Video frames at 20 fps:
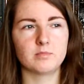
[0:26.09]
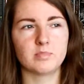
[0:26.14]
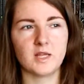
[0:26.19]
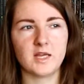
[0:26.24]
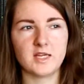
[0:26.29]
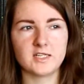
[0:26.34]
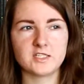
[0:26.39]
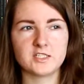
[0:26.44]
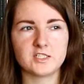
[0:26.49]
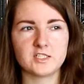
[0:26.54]

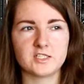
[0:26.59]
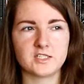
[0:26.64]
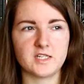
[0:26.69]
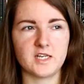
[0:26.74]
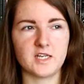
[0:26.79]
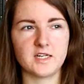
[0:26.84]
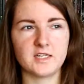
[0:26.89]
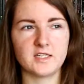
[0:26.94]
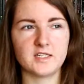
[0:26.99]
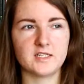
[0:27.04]
Blanche and
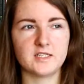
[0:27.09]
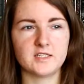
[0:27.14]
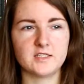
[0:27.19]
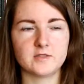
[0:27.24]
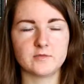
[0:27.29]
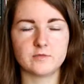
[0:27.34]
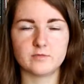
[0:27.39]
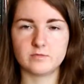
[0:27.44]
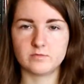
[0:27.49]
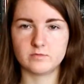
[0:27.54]

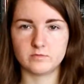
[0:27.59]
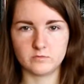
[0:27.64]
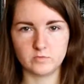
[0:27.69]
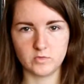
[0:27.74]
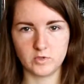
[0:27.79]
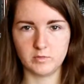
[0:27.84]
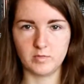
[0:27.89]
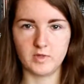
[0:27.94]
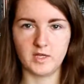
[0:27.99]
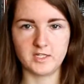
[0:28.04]
Stanley
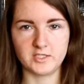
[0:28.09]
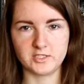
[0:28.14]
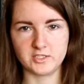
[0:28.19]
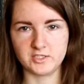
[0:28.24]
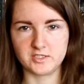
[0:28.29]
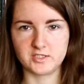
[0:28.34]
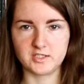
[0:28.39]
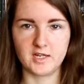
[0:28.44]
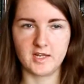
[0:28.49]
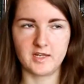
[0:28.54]
well Blanche
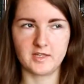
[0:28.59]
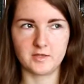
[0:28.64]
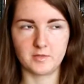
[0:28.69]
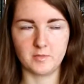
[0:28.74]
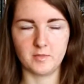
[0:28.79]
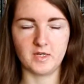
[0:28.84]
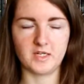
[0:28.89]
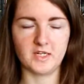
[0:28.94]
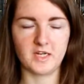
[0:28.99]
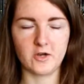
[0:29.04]
is like
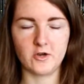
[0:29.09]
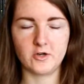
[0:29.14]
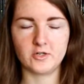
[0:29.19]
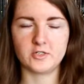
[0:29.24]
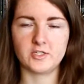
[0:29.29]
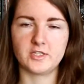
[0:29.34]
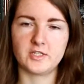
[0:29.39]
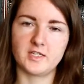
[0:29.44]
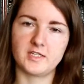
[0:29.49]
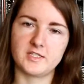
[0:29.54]
the main
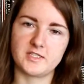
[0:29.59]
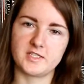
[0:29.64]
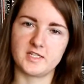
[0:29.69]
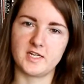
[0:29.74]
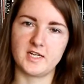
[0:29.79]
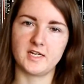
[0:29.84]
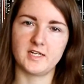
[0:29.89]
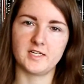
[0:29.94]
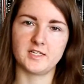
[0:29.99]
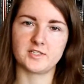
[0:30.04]
character and then
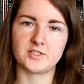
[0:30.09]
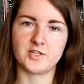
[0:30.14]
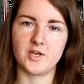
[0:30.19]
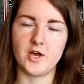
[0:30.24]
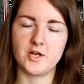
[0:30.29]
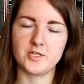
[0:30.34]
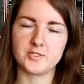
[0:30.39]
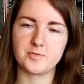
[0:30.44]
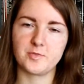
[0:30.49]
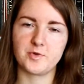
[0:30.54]
Stanley is the
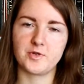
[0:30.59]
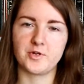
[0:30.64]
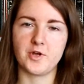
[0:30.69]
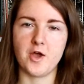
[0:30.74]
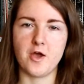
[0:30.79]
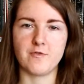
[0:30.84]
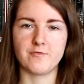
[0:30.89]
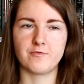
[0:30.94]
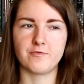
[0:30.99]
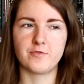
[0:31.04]
husband
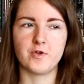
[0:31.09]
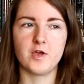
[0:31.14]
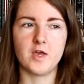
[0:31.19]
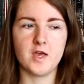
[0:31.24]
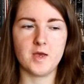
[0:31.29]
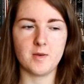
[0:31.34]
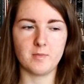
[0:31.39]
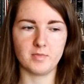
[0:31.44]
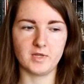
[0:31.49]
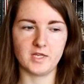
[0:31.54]
of
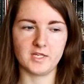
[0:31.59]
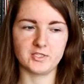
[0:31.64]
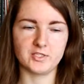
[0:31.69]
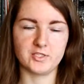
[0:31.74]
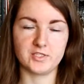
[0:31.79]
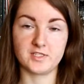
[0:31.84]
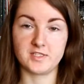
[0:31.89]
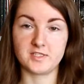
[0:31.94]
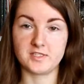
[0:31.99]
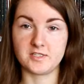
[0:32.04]

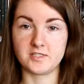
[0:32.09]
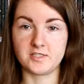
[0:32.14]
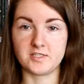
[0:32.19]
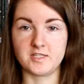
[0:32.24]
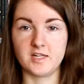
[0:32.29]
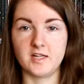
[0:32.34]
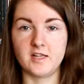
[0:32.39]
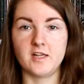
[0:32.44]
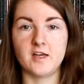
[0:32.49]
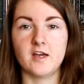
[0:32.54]
Blanche's sister
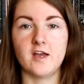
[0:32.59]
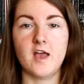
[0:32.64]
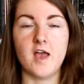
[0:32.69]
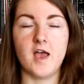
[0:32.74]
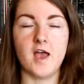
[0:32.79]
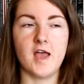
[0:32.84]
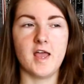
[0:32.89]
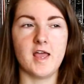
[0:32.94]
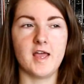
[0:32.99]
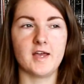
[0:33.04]
Stella
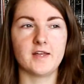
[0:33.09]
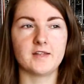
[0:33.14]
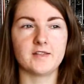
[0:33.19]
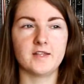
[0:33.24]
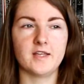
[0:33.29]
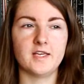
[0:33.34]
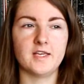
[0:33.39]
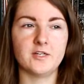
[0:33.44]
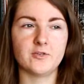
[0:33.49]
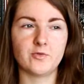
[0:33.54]

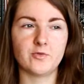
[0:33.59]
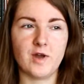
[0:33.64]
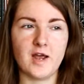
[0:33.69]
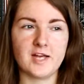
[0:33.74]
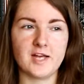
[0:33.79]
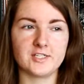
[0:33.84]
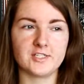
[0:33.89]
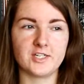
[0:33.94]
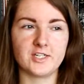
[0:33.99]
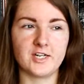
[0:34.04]
and they
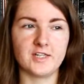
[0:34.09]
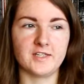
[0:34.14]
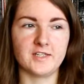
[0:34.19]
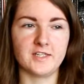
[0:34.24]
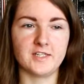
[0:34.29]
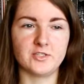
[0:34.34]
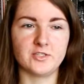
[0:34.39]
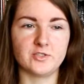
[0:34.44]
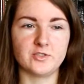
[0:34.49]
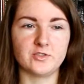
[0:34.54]
crash and
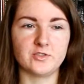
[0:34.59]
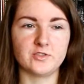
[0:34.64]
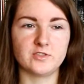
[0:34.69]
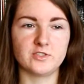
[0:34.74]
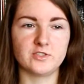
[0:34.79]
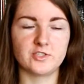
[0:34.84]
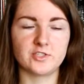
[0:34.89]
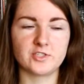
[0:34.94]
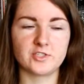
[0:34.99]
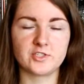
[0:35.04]
they
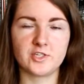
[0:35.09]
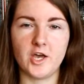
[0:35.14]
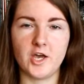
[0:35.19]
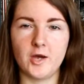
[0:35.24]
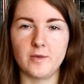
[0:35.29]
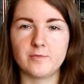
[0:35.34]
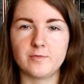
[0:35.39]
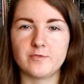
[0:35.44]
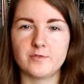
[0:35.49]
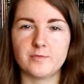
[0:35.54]
just
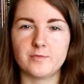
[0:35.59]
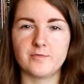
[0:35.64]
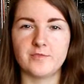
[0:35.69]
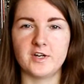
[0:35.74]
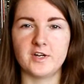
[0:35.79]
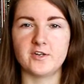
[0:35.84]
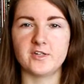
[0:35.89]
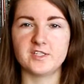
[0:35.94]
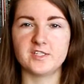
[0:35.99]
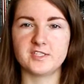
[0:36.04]
come from
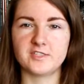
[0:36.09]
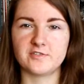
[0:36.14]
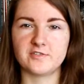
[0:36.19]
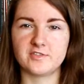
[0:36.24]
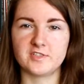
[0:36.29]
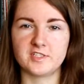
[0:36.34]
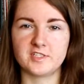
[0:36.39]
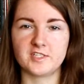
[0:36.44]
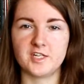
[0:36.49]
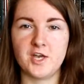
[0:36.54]
very
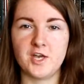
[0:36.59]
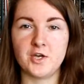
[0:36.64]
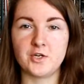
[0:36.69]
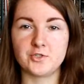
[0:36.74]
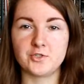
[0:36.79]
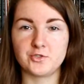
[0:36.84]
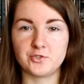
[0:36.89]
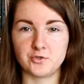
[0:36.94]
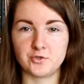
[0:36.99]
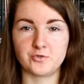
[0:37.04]
different
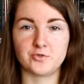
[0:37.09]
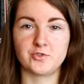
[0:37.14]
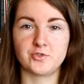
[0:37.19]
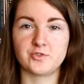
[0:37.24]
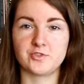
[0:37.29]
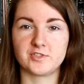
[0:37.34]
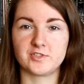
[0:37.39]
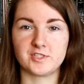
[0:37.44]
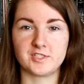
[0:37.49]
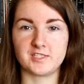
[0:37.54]

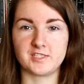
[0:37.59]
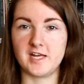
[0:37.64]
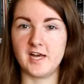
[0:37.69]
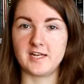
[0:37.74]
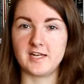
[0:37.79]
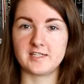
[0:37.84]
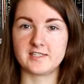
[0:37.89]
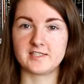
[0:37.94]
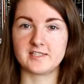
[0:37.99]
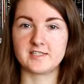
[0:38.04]
social
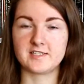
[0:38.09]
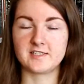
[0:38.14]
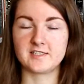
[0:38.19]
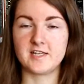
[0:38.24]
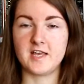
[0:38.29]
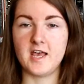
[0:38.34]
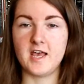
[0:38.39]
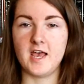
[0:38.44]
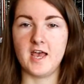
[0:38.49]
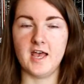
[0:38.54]

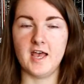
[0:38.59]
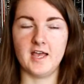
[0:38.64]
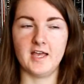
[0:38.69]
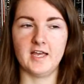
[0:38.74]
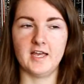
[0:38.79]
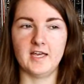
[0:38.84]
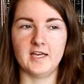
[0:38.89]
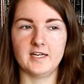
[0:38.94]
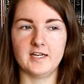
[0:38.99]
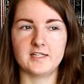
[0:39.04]
statuses
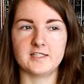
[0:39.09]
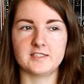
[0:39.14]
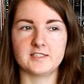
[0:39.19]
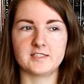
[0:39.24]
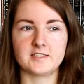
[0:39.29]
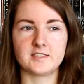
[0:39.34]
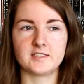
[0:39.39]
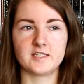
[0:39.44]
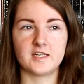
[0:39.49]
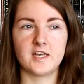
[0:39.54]

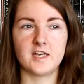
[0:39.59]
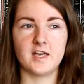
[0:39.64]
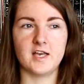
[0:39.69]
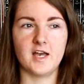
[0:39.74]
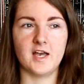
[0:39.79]
and